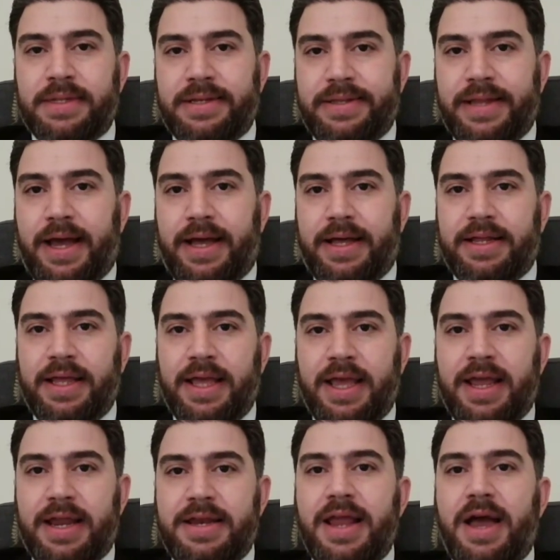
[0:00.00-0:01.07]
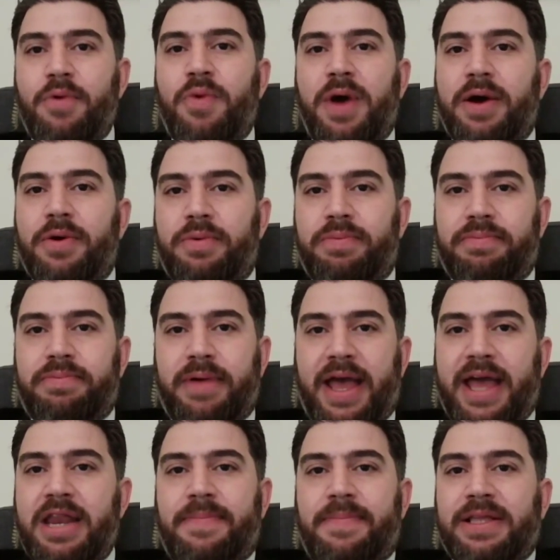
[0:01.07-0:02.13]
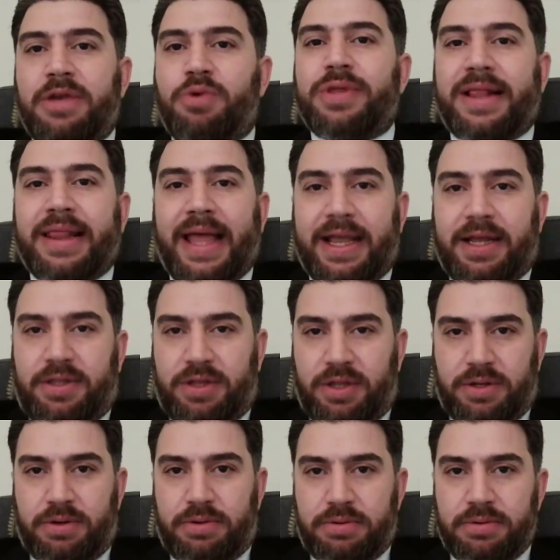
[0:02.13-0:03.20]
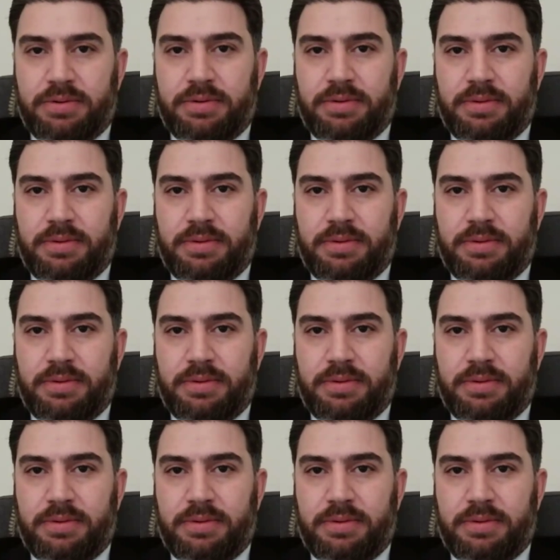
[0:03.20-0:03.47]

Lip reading: not not what anybody would like to do.